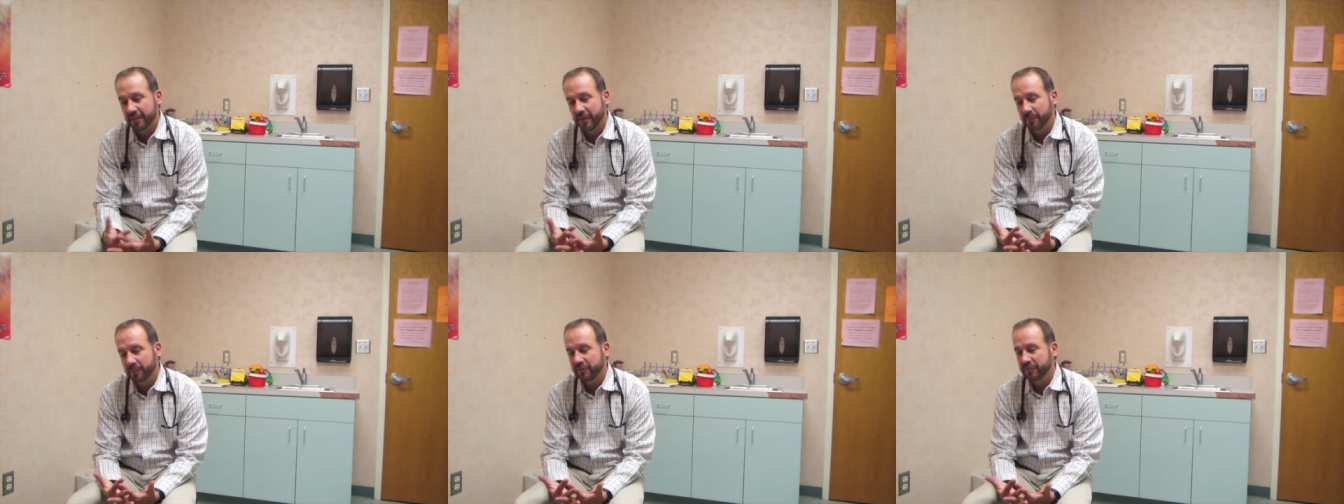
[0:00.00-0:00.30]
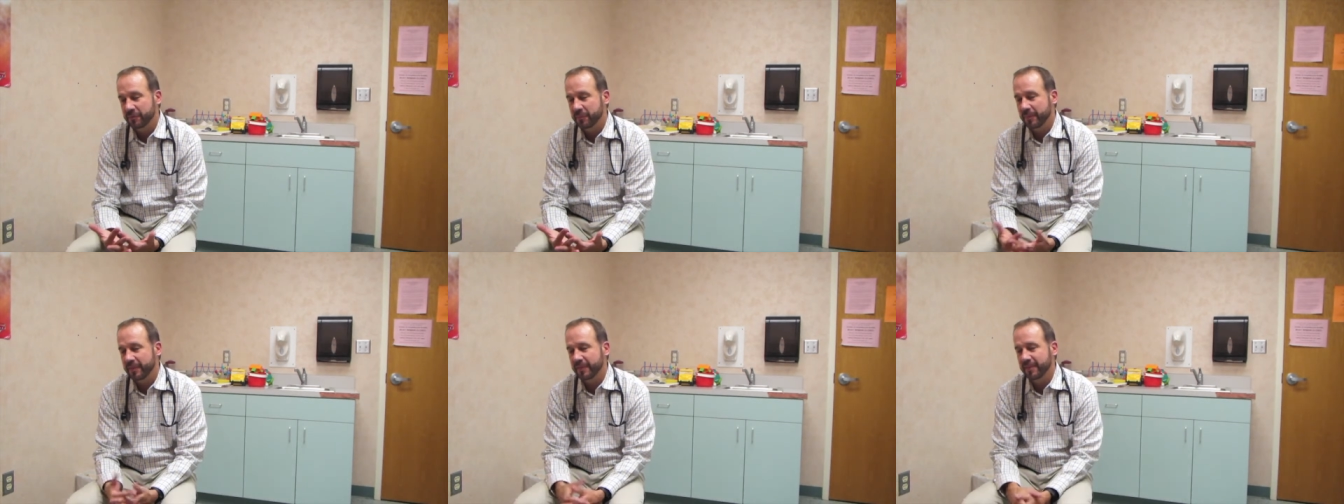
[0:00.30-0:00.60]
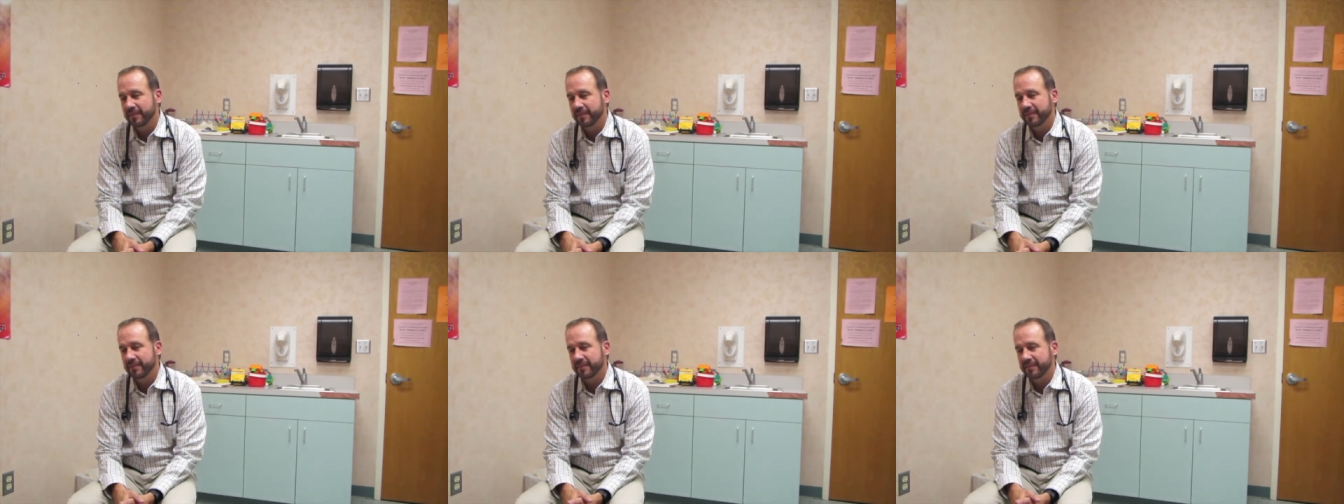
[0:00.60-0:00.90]
numbers
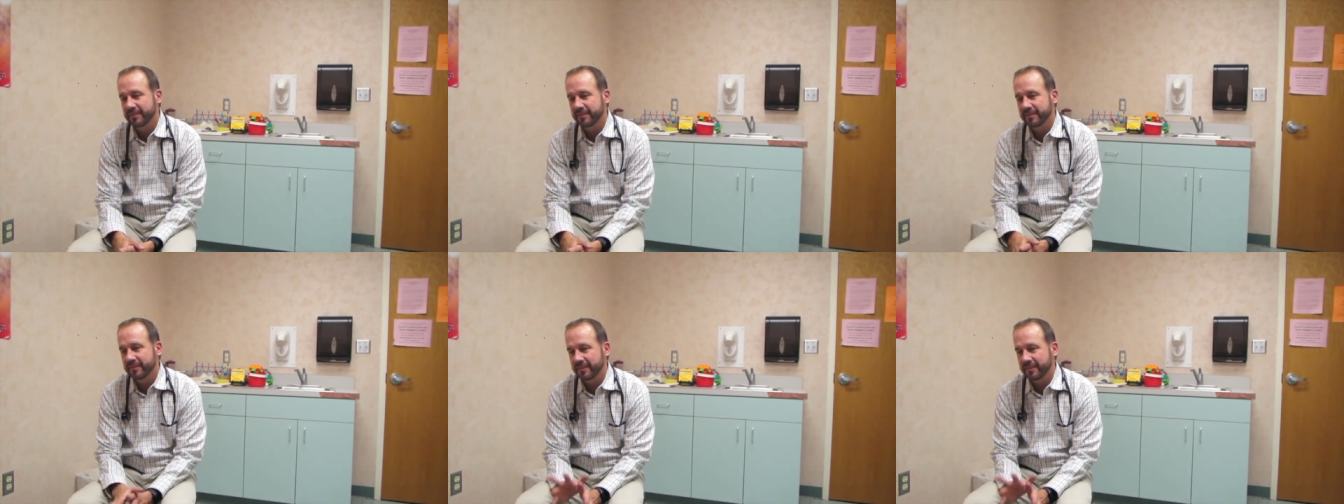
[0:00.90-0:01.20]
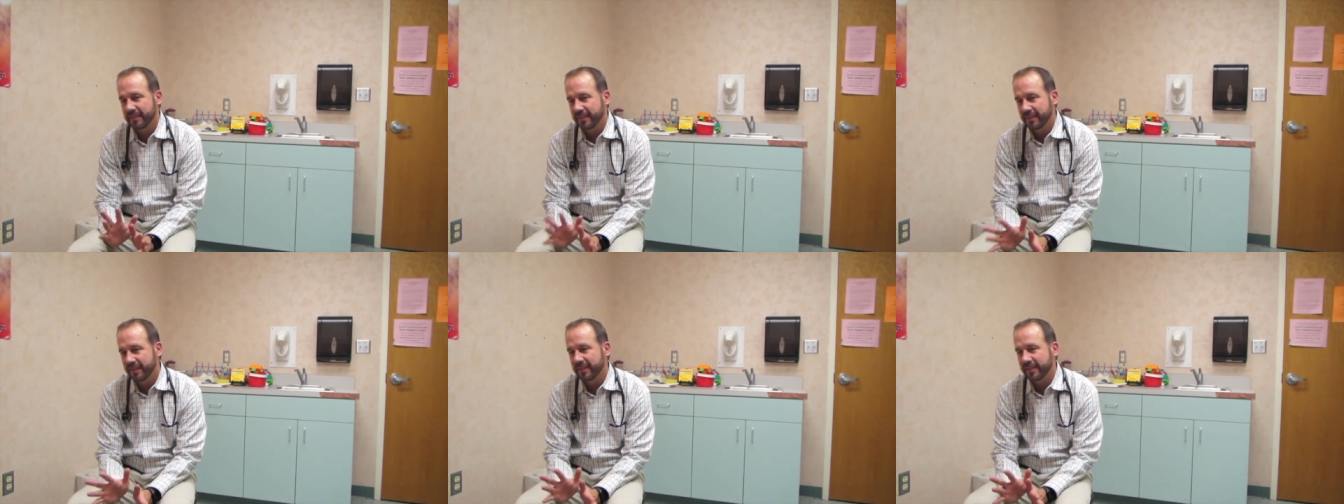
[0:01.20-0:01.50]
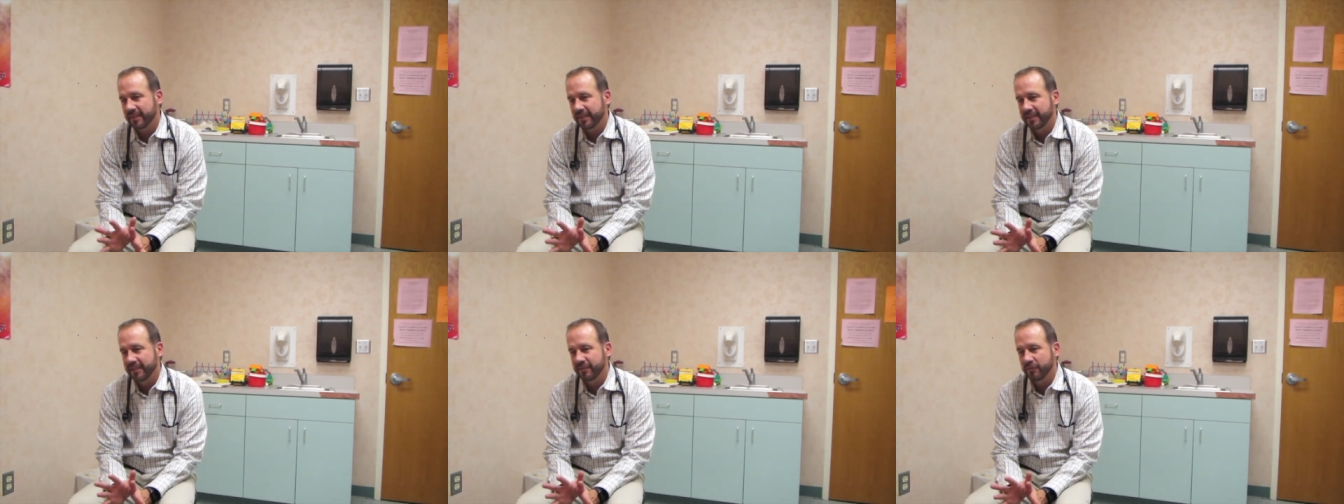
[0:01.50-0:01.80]
because
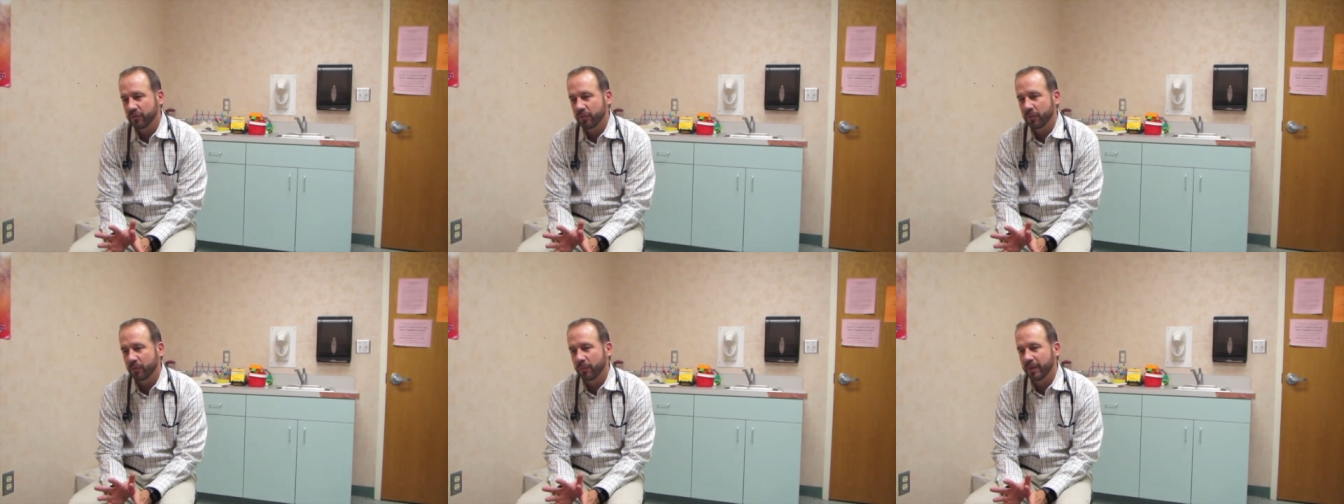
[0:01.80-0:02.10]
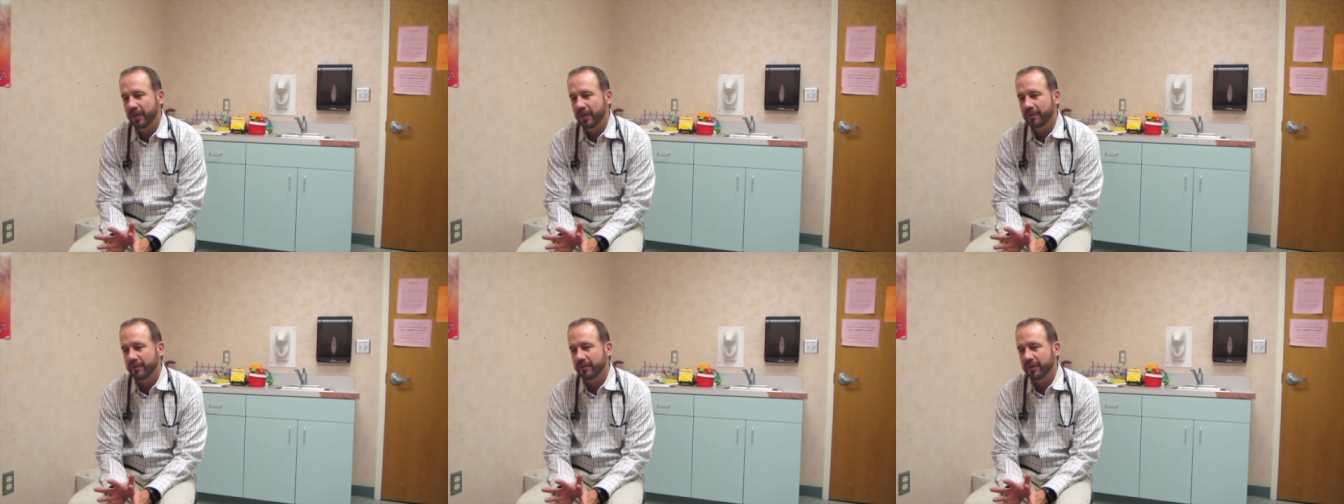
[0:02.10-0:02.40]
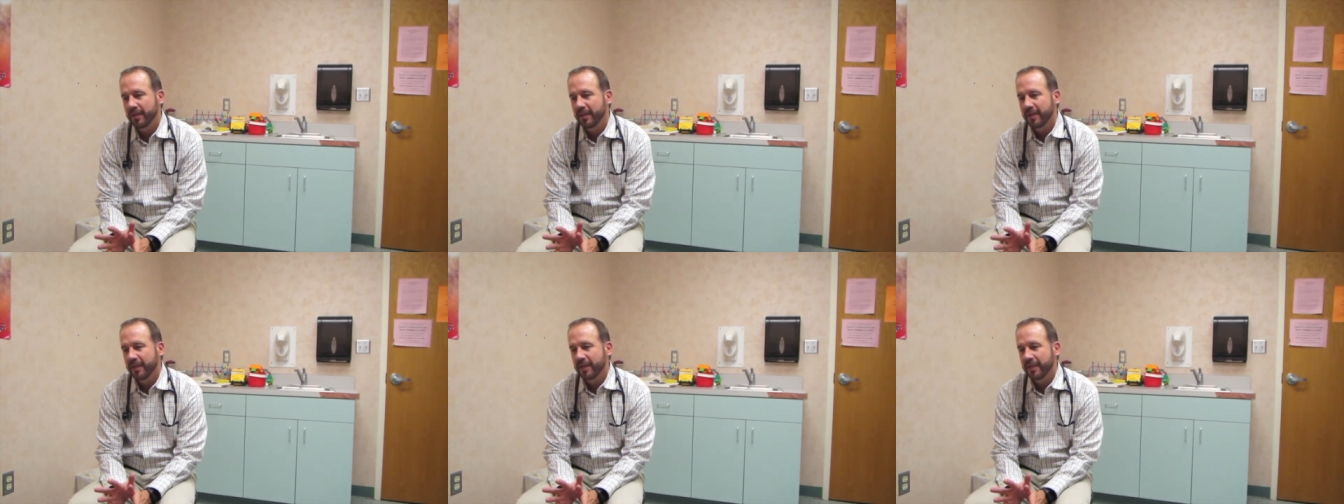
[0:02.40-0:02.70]
clinically he's doing well,